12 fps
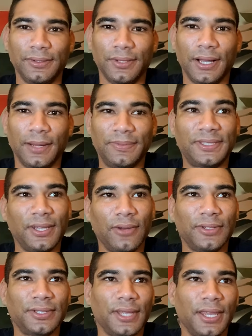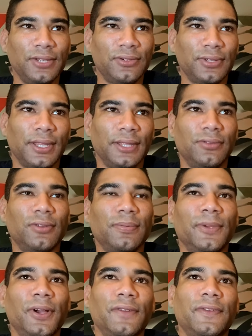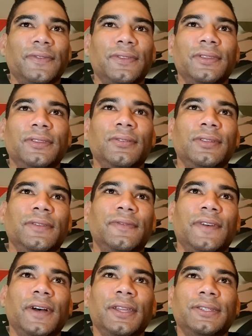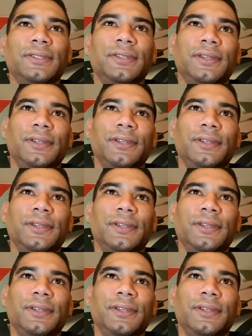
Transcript: a serious injury that took me off of doing the fight.